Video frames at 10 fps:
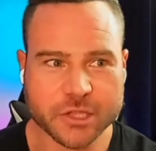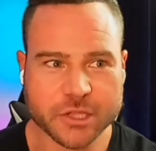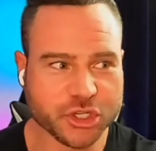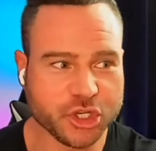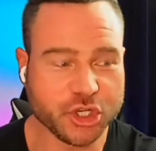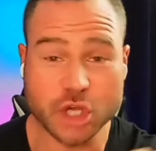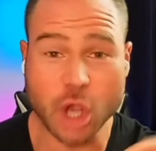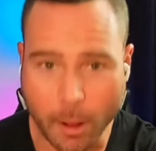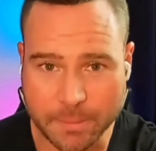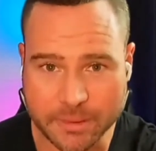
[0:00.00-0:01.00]
to just
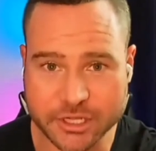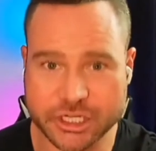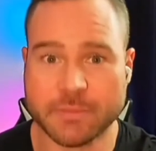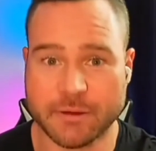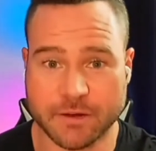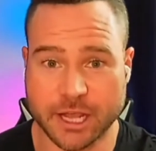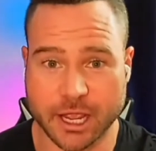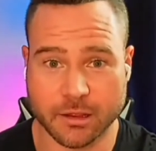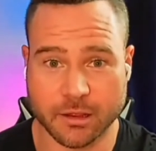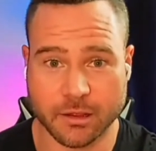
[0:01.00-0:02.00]
show up at the gym every day.
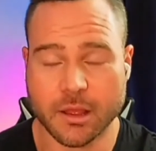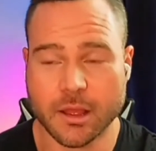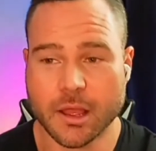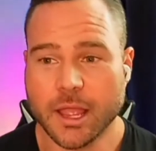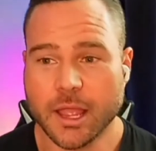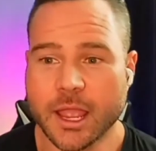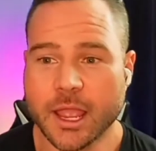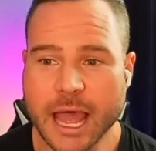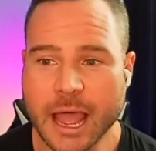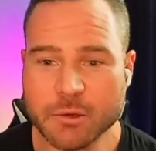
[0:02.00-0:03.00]

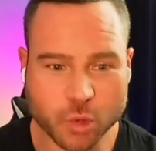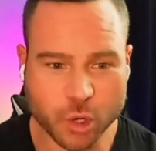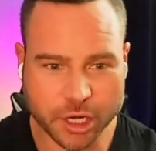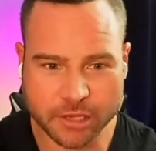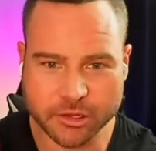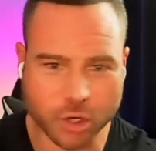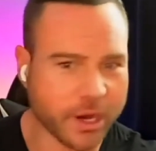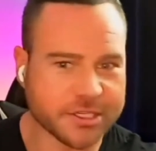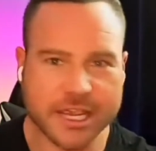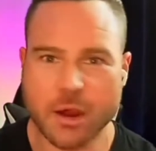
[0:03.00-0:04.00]
And I was working the
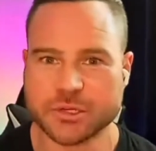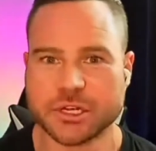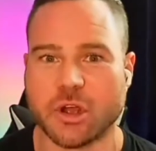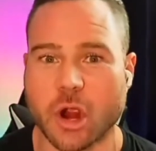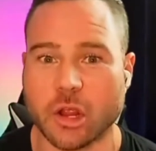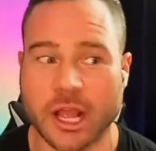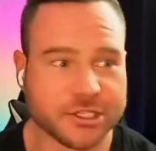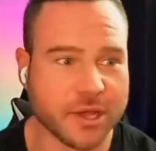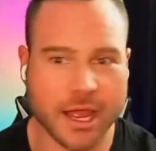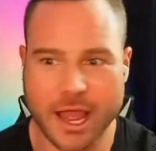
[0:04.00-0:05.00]
crazy hours in the car a lot,
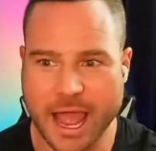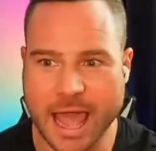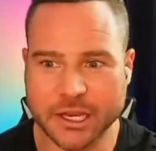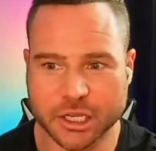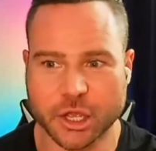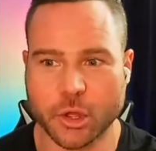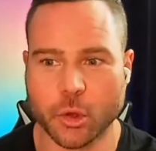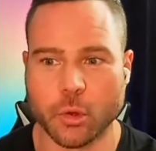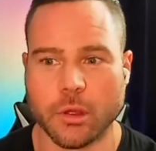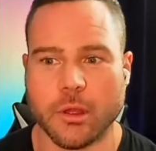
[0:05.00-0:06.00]
so I had to go